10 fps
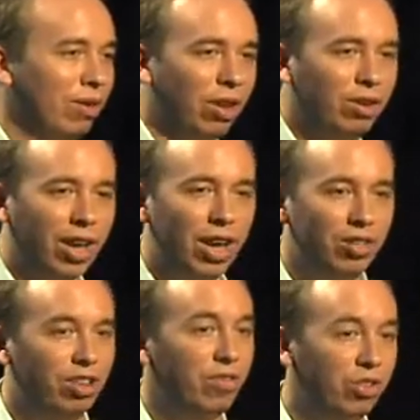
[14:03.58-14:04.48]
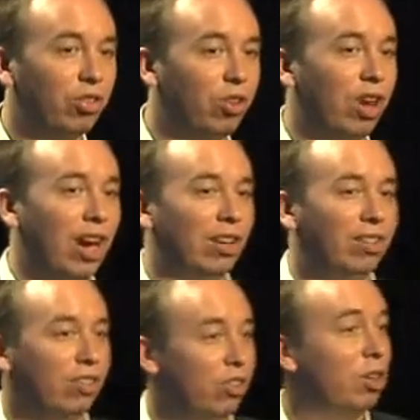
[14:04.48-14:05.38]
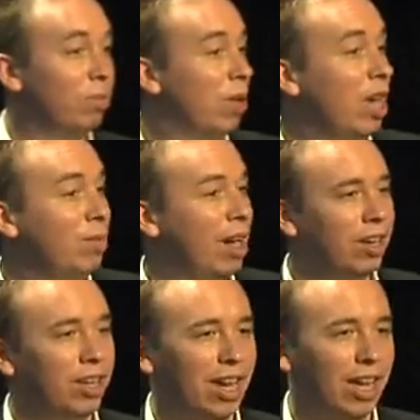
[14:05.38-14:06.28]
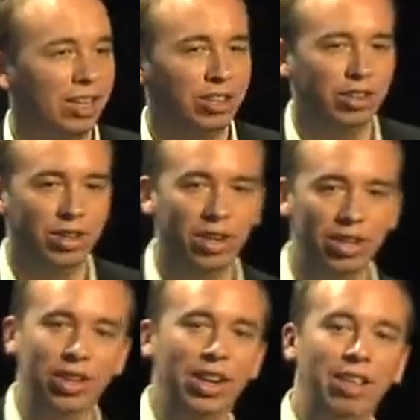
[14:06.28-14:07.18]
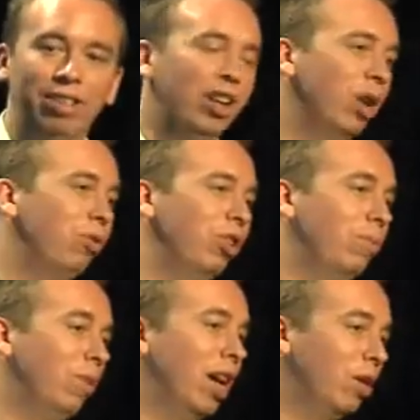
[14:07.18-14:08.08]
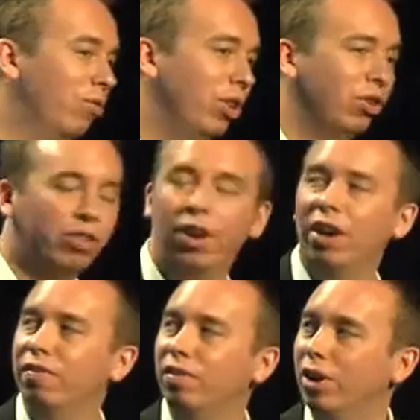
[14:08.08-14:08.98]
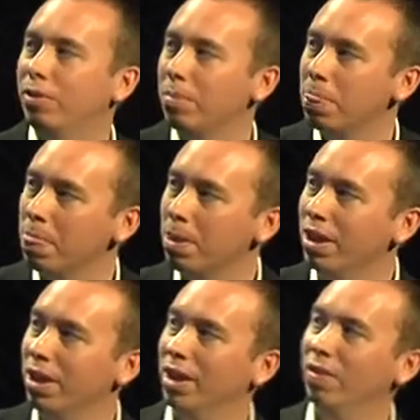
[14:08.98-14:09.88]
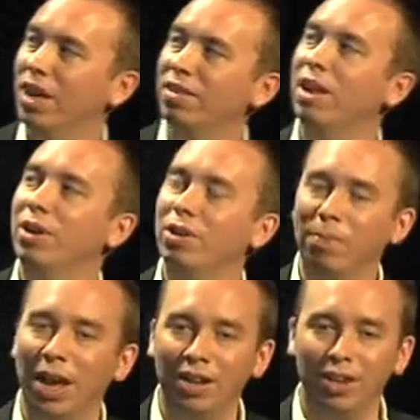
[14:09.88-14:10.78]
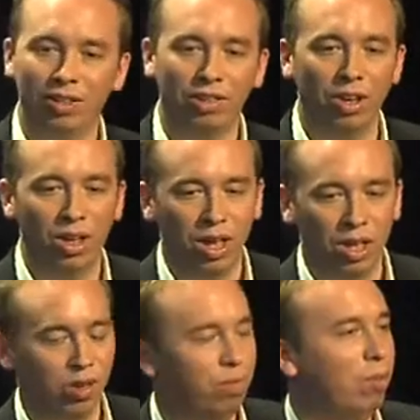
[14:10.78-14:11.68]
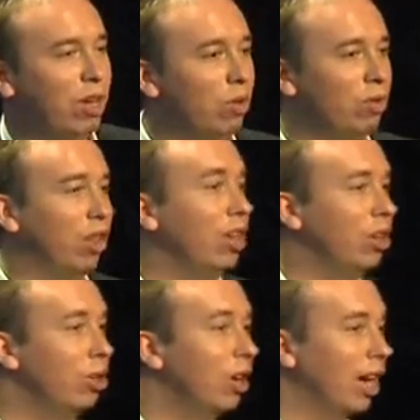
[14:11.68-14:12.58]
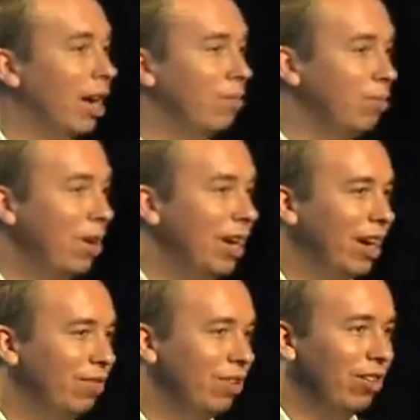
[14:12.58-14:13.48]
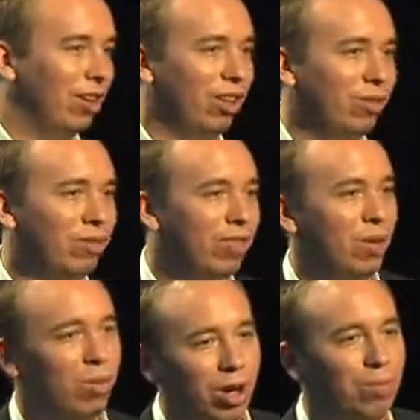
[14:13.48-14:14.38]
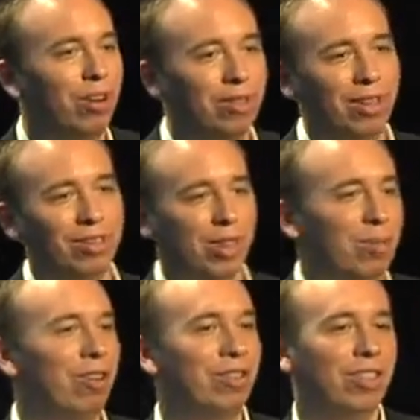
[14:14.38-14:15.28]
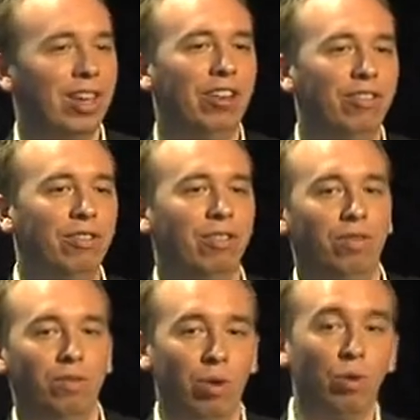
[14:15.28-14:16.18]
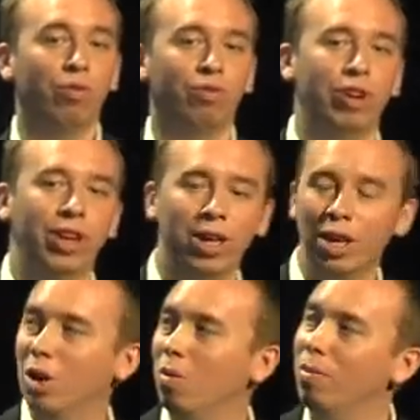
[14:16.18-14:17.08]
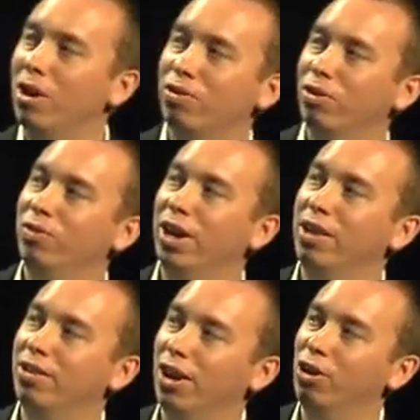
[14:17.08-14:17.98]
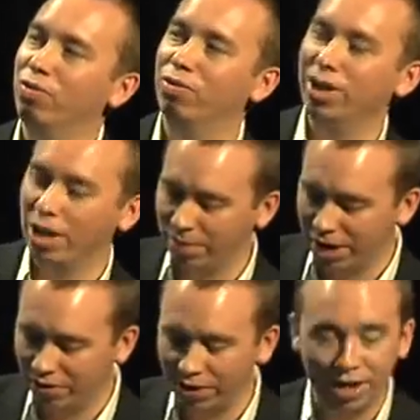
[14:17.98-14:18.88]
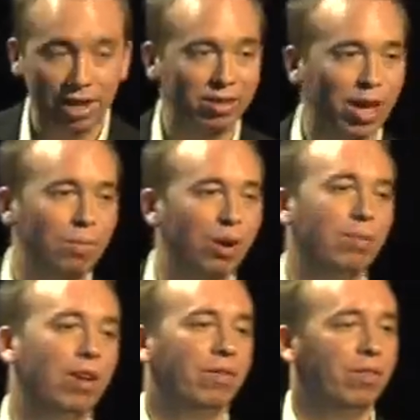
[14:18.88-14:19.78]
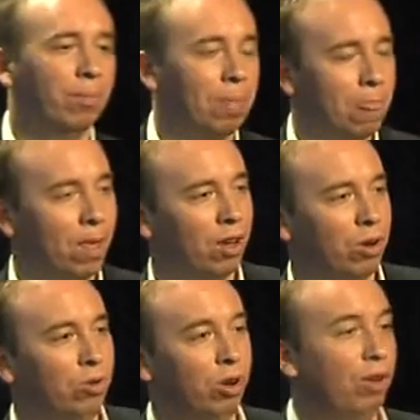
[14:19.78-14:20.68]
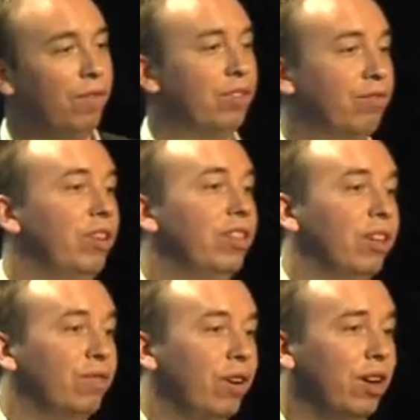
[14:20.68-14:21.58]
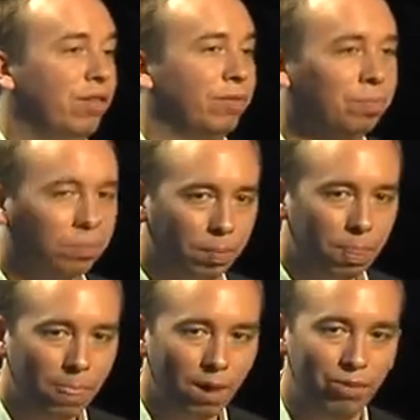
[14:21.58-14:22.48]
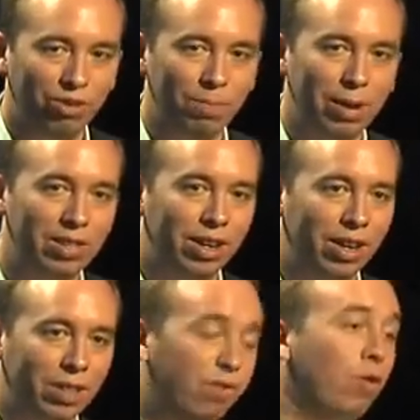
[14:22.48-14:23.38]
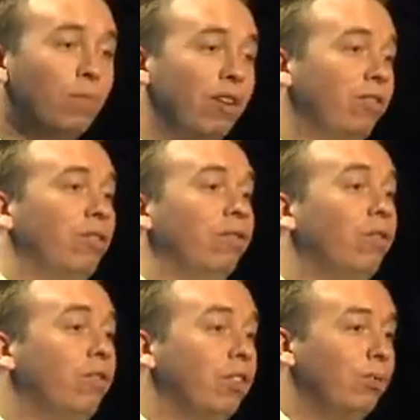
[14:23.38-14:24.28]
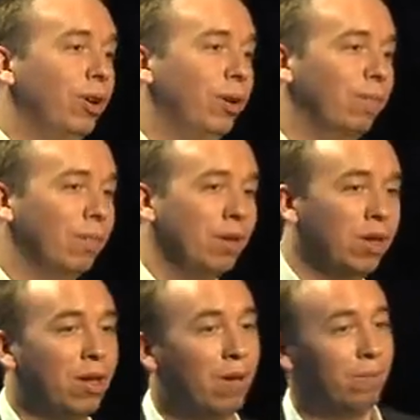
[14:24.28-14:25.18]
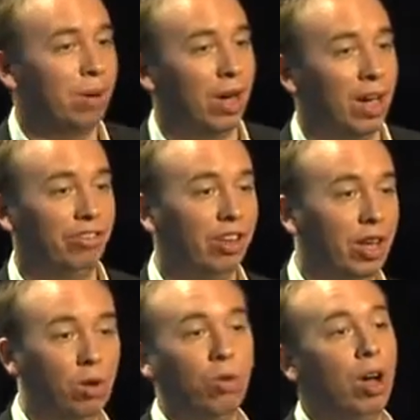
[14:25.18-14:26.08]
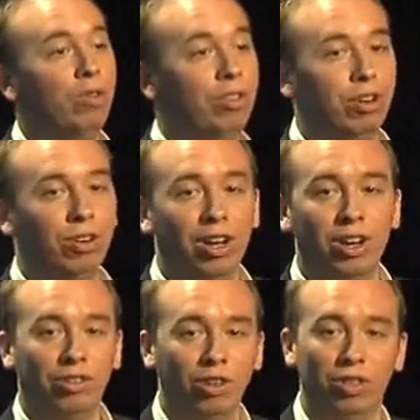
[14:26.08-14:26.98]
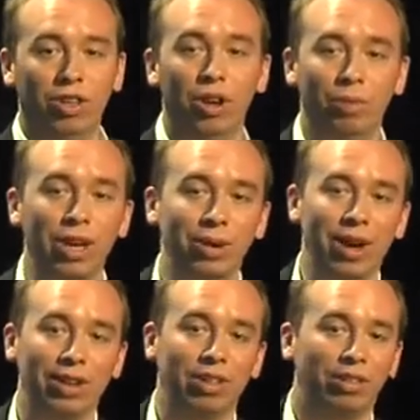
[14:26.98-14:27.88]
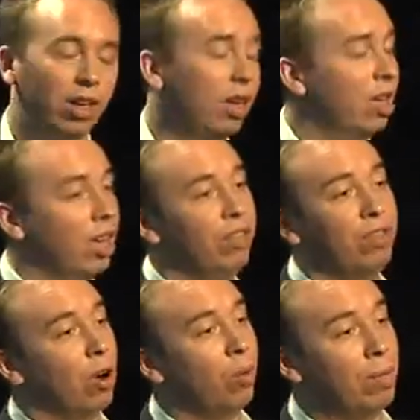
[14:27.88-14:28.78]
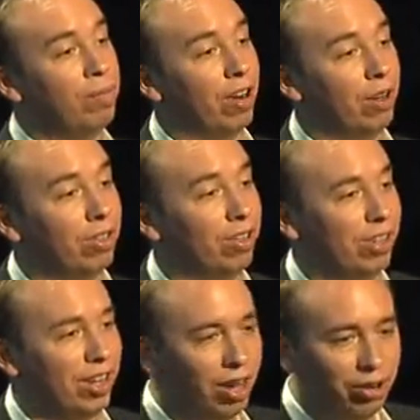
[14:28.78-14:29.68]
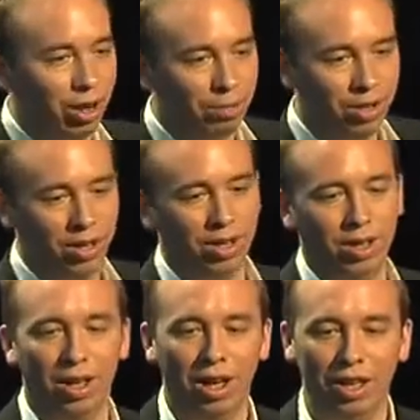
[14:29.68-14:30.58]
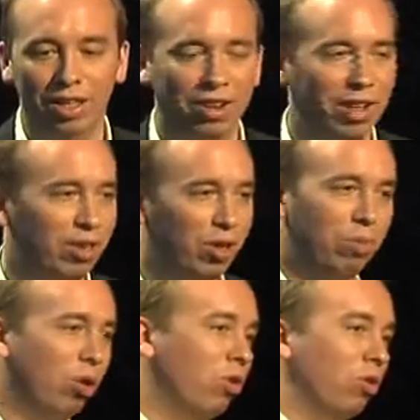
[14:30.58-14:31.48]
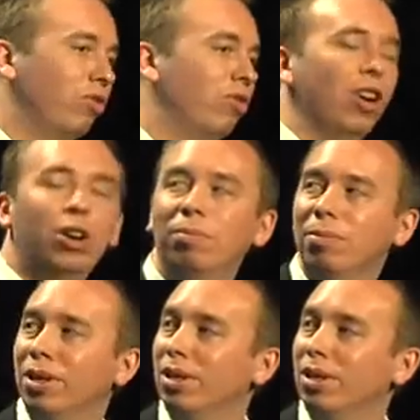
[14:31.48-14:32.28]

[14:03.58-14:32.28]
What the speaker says: it's located. You've just got access to email and a calendar, and you can set it up on your BlackBerry or your iPhone. That's now expanding. So you've probably all seen Google Apps being advertised with their word processor, their presentation software, all free. Well, Microsoft has an offering coming out in the next couple of months called Office 365, which is basically the full Microsoft Office suite, but actually all hosted online. So the only way you access it is via a web browser. So you load up Internet Explorer or Chrome,